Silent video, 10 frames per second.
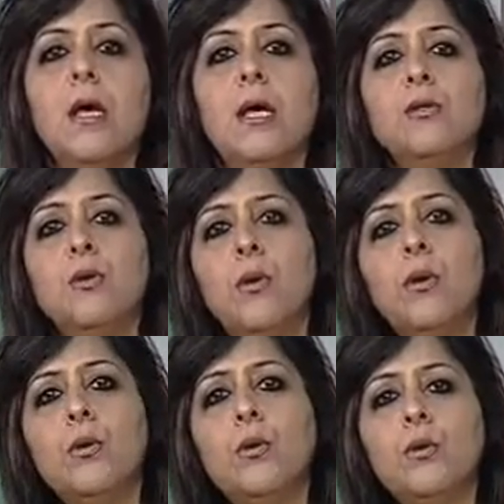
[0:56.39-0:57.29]
As you all
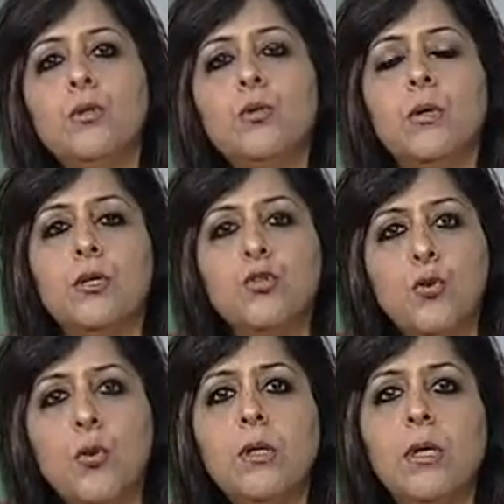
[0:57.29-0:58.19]
know, to
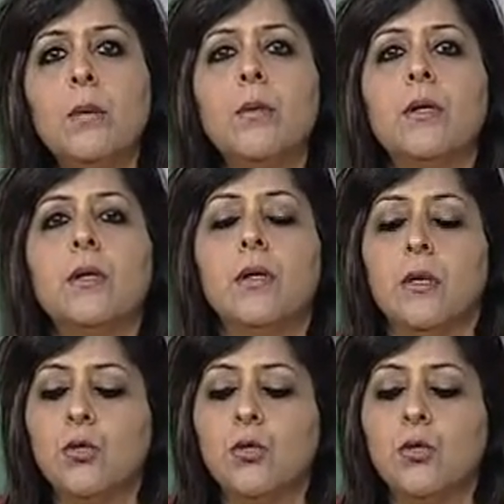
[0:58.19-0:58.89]
control the labor,